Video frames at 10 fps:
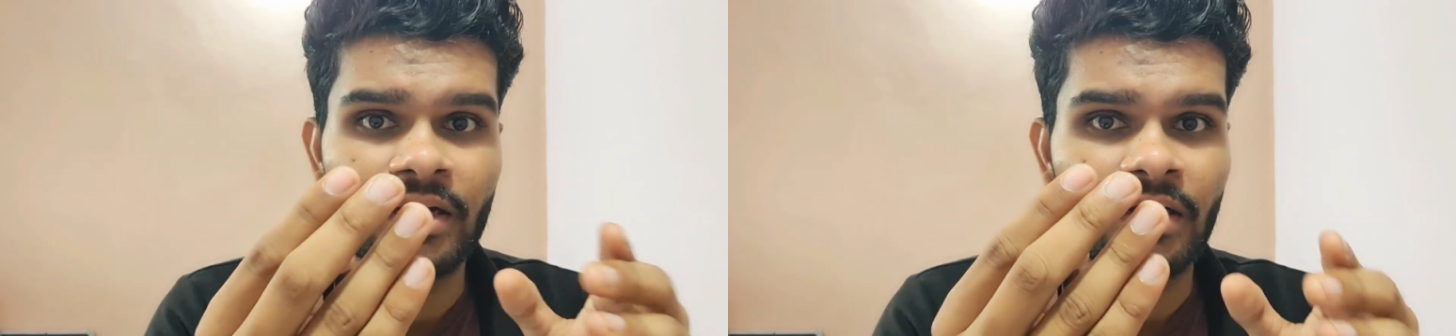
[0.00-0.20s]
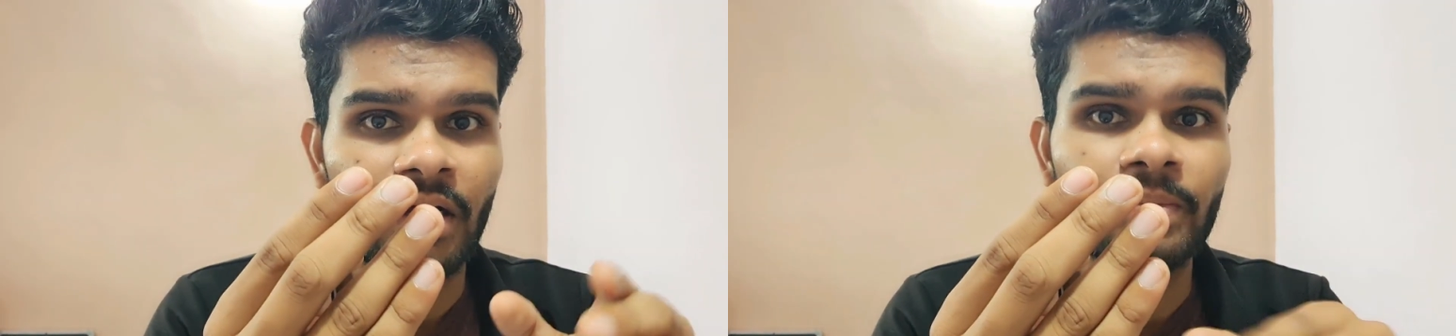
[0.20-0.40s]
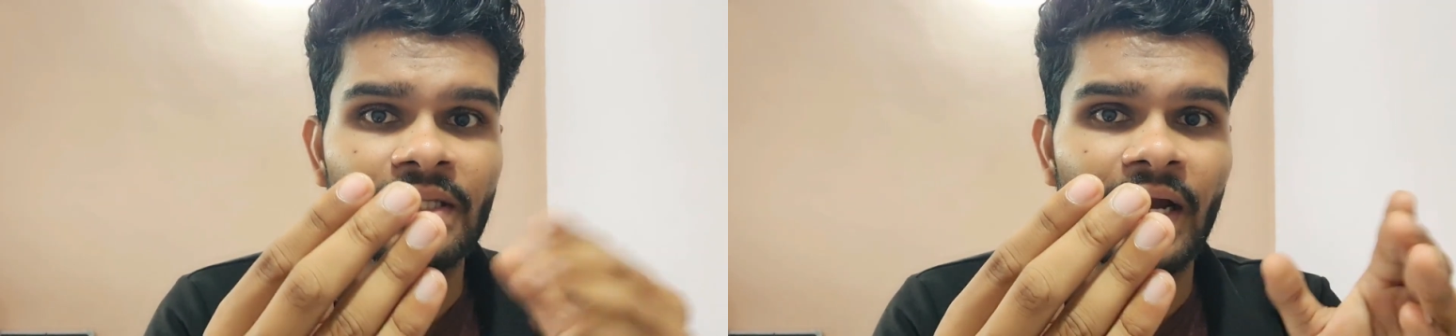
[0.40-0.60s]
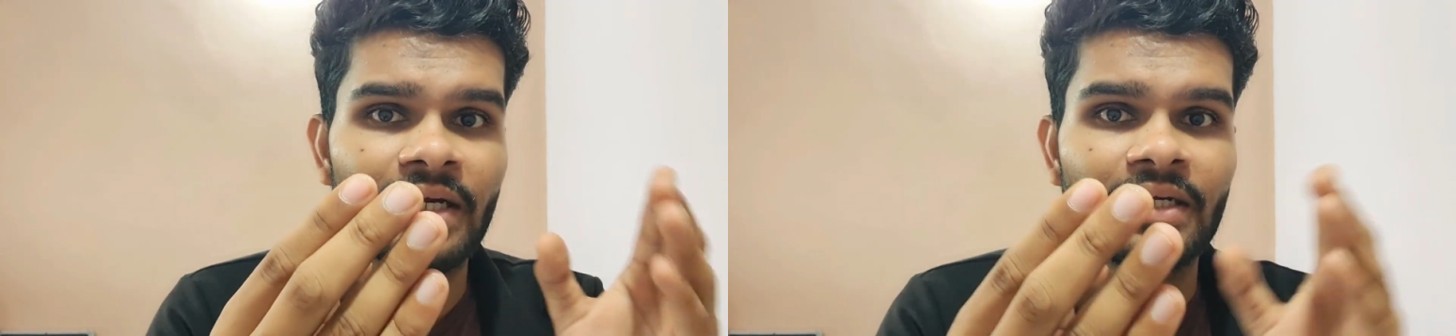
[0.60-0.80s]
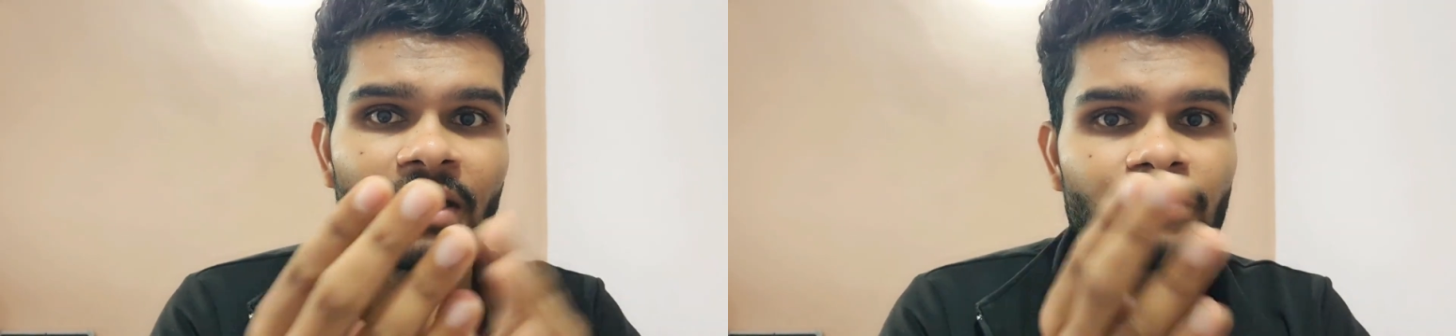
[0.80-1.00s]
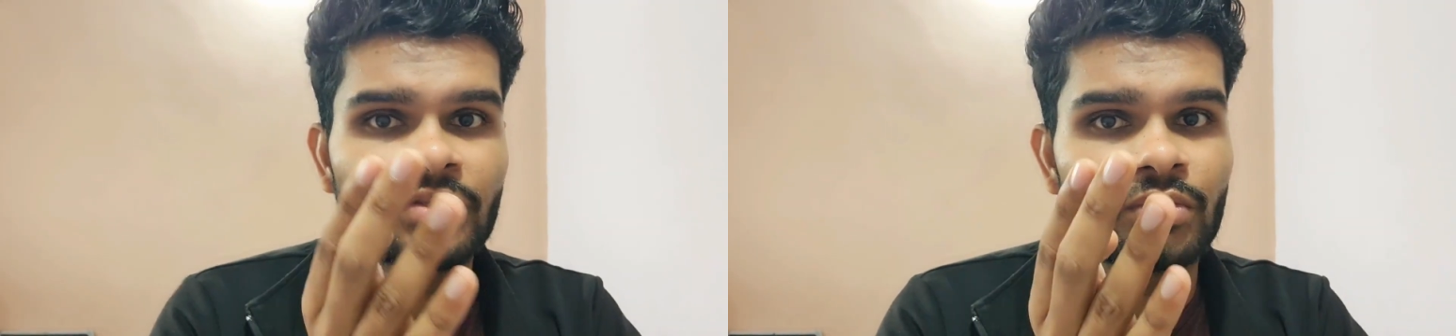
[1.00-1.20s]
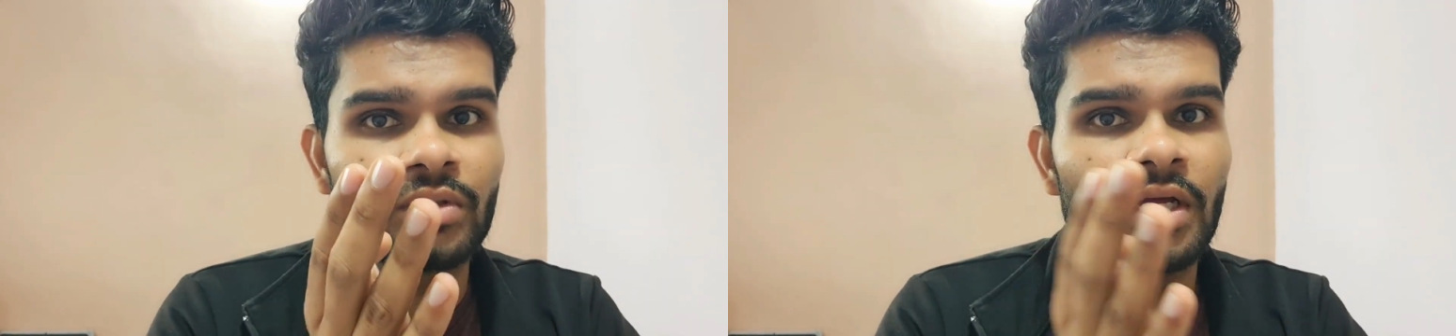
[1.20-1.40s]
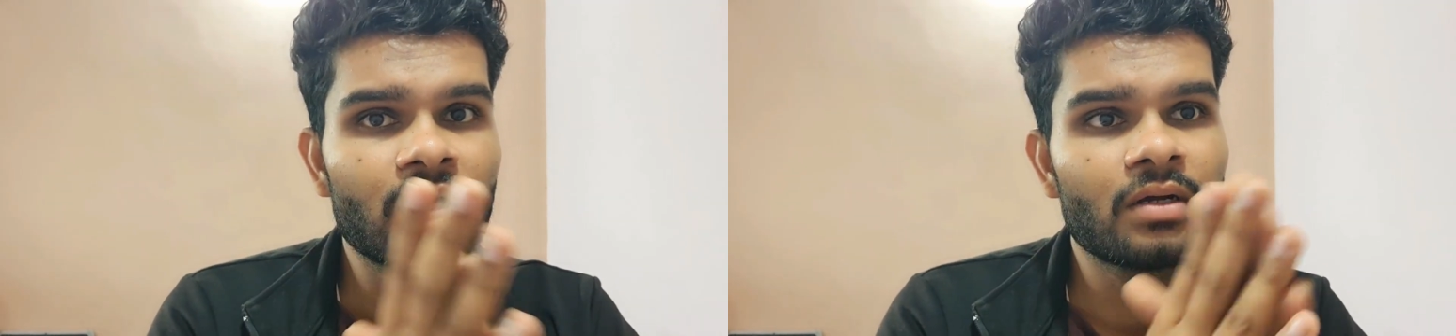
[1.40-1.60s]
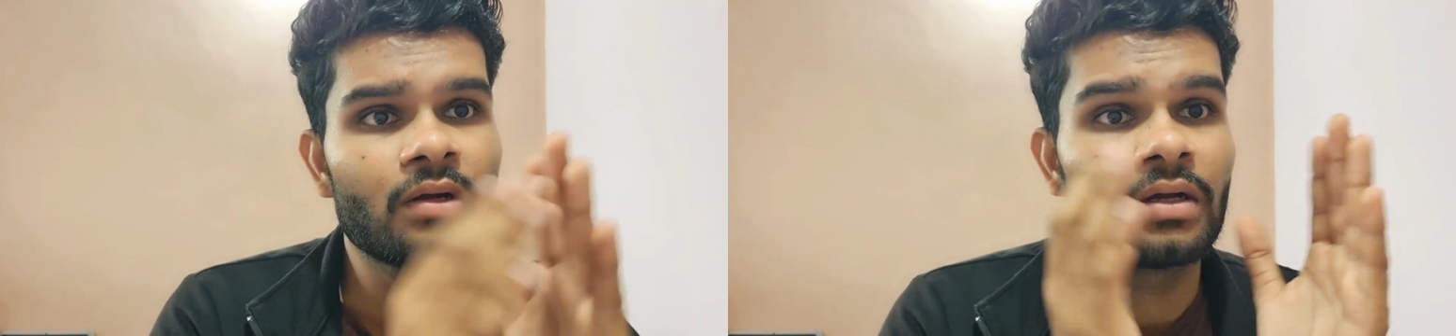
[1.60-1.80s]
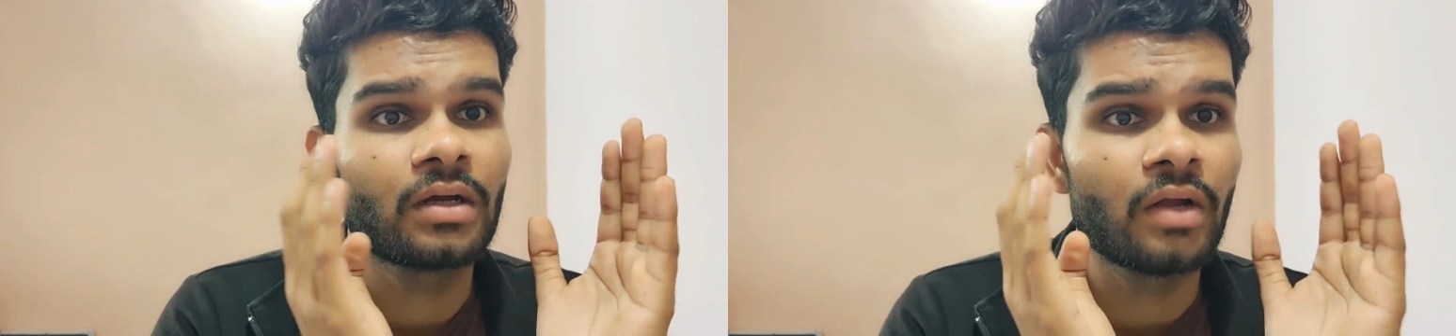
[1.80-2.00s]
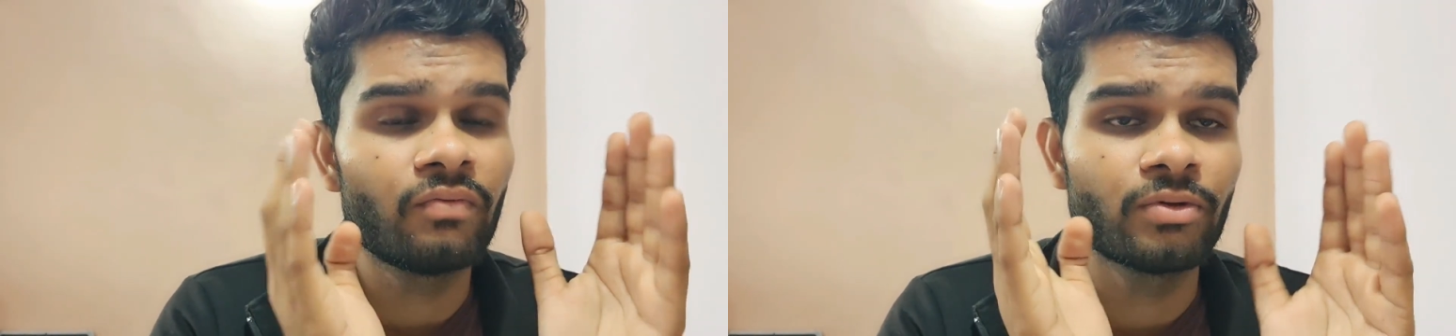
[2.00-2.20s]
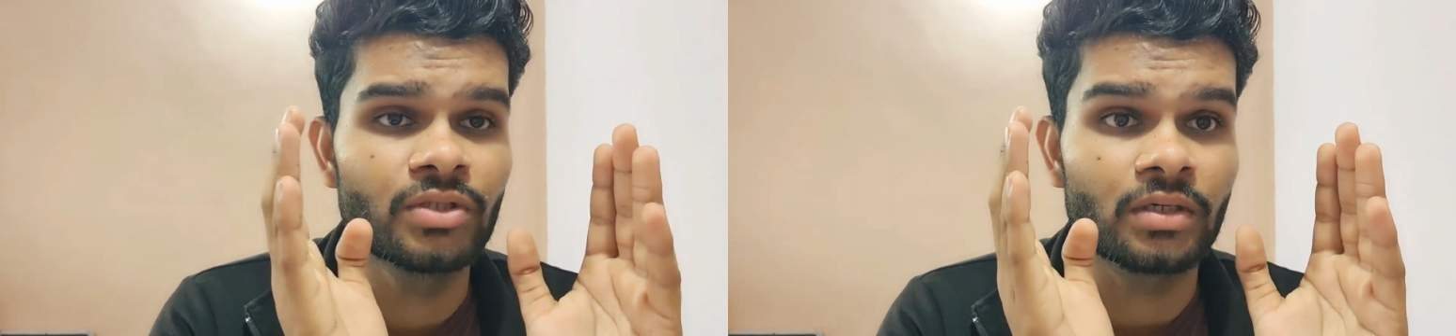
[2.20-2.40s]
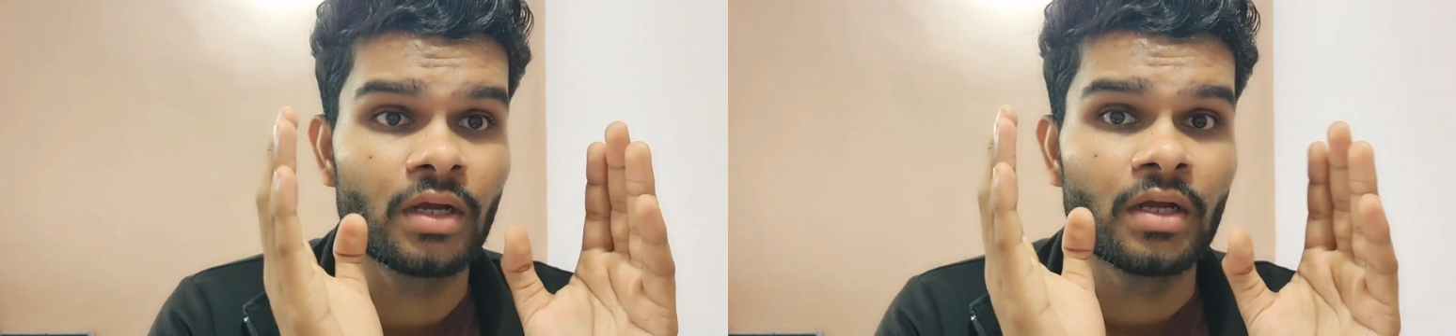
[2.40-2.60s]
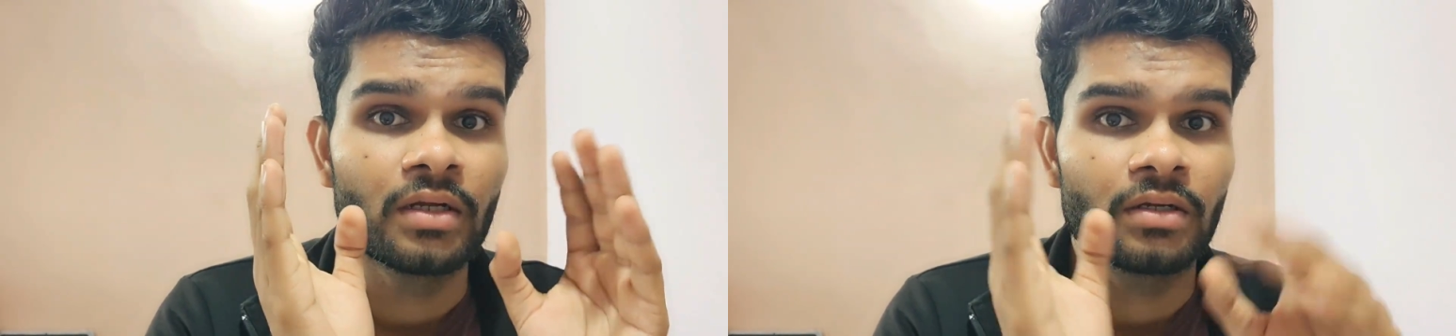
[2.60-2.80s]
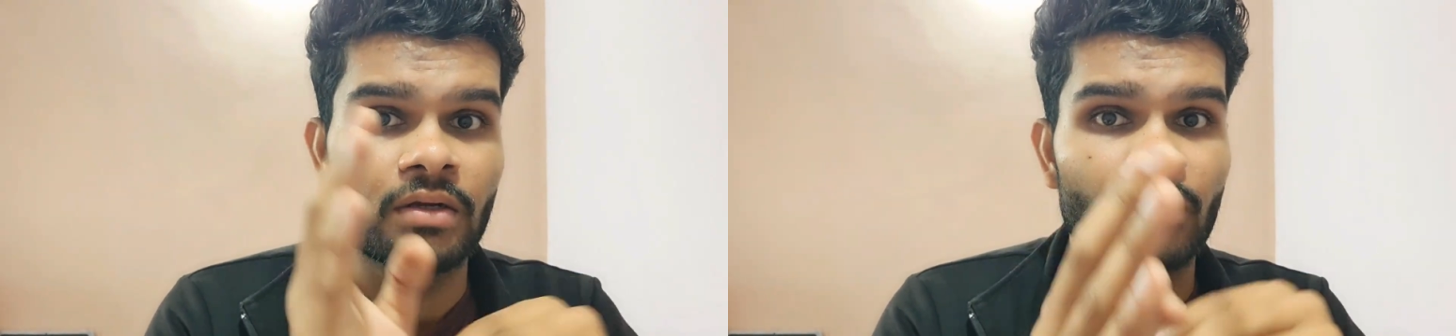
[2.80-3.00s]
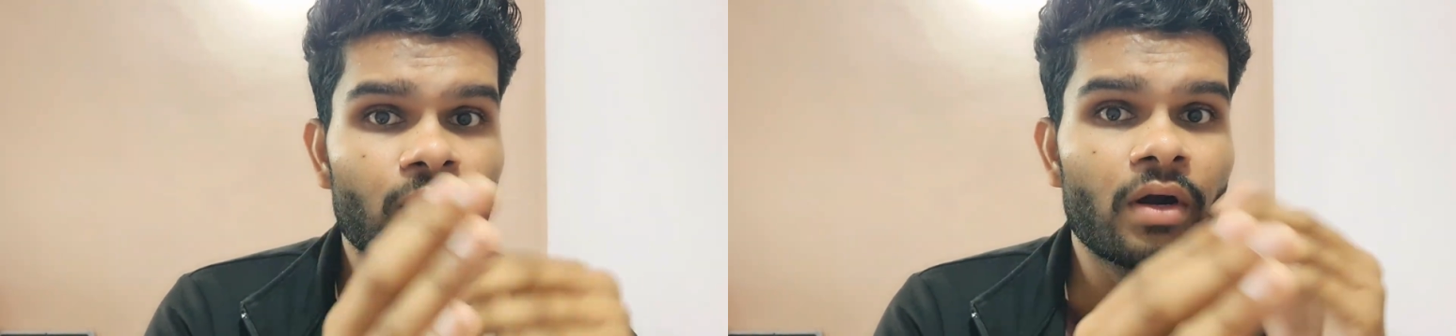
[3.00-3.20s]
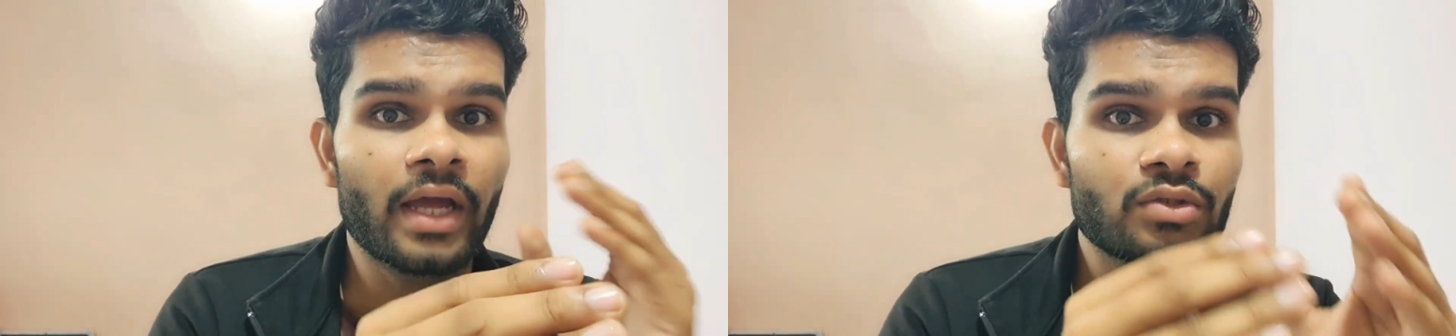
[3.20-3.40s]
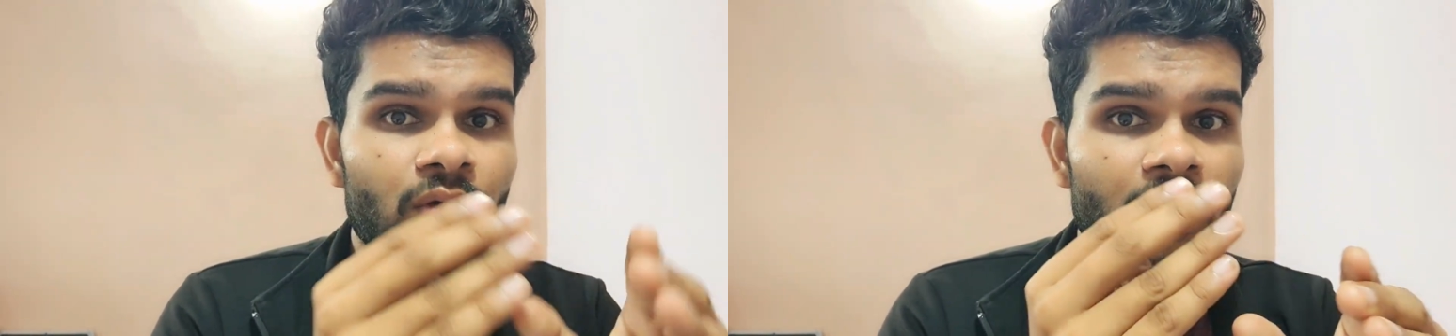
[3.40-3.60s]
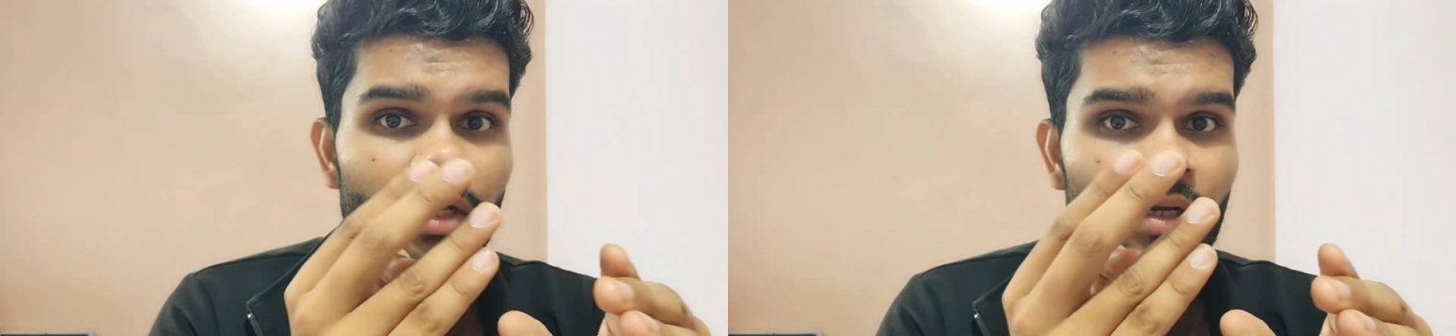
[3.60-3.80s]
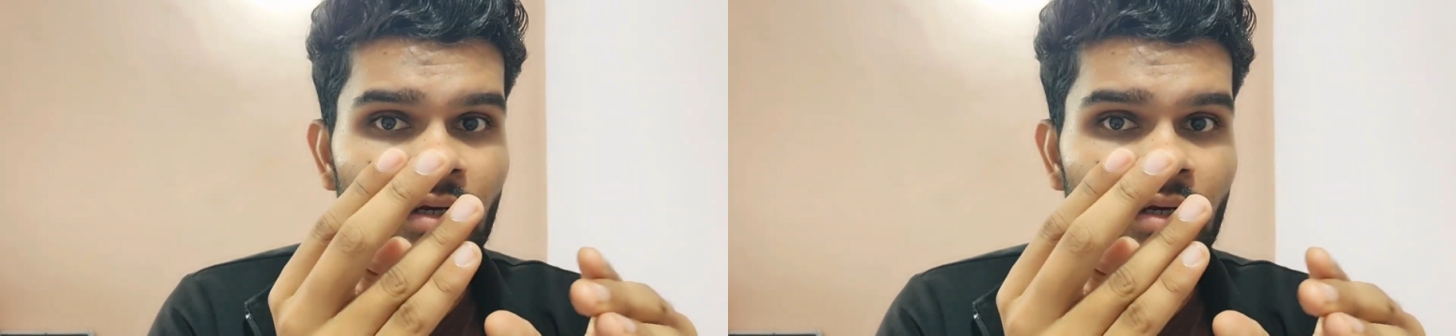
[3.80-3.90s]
after that it comes to the confusion, what actually